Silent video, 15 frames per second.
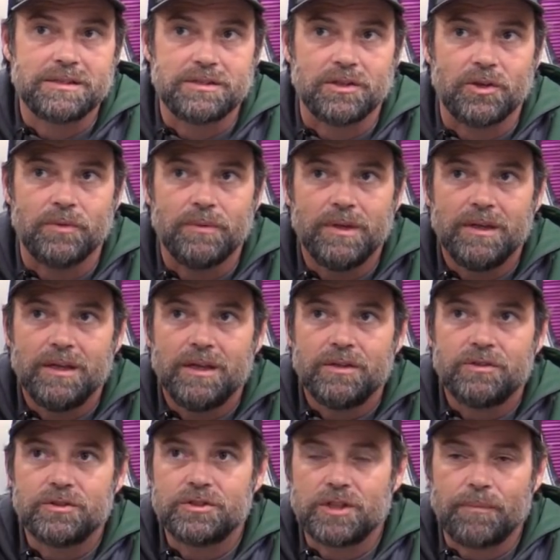So
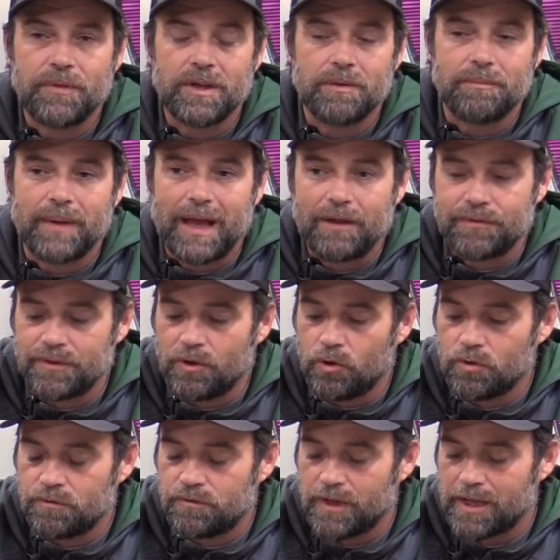there's something about the
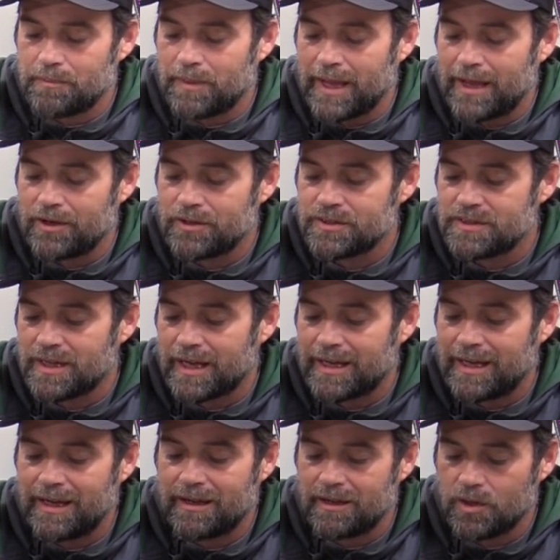old flight patterns that I
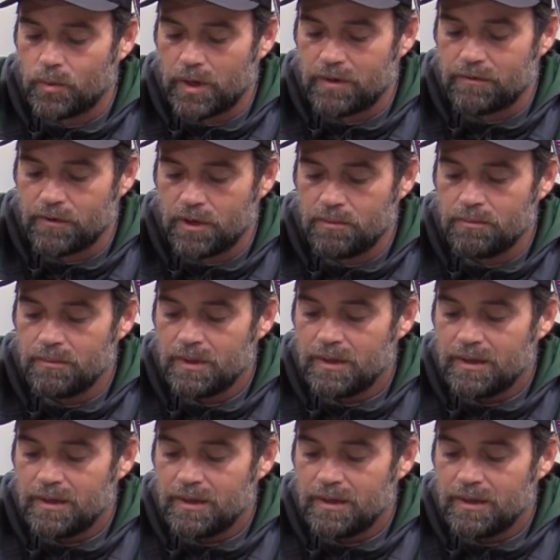can't get away from.